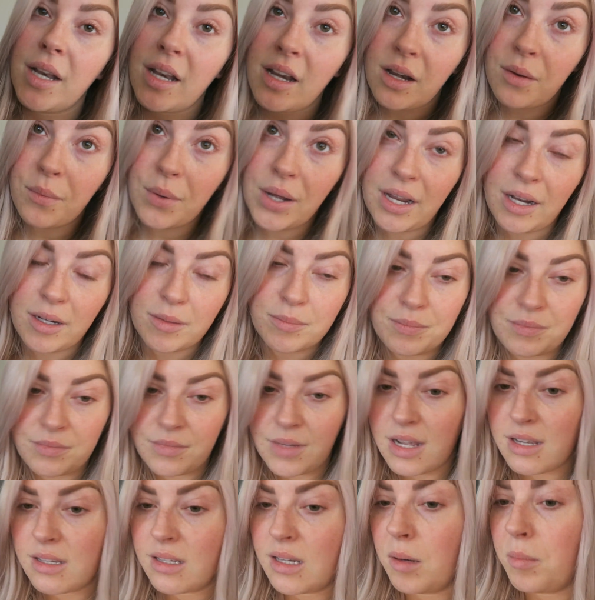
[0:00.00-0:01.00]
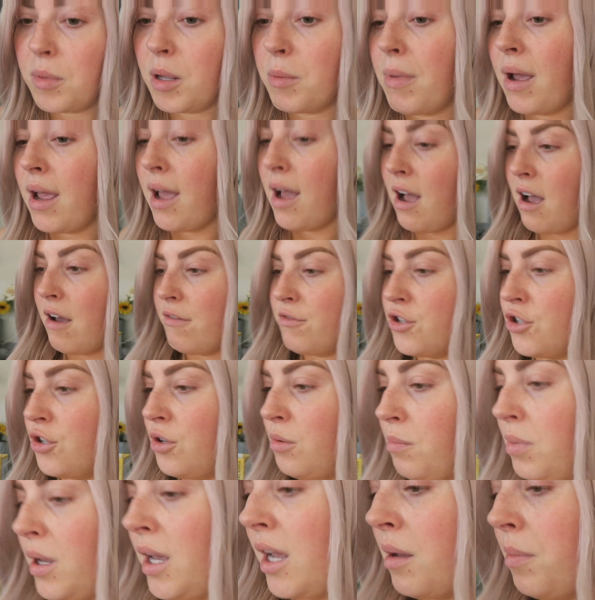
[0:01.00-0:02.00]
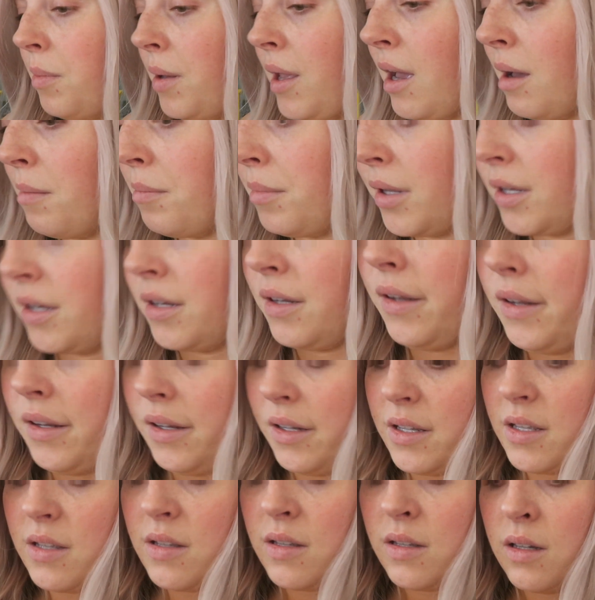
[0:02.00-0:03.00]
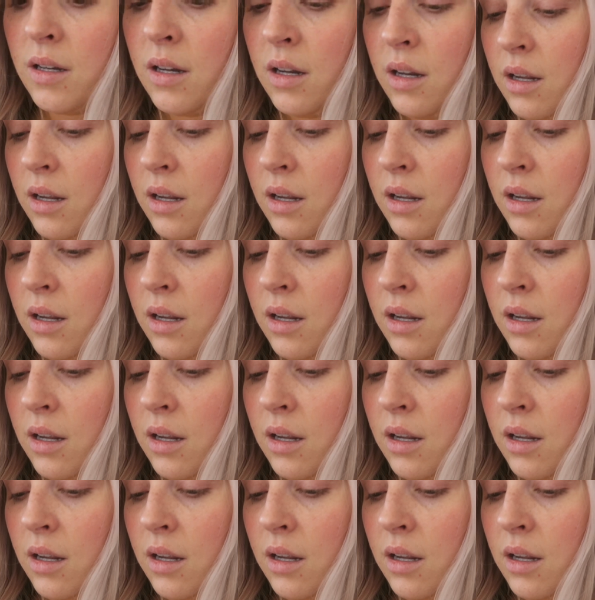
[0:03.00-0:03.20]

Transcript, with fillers: But anyway, that's going to be my afternoon pick-me-up because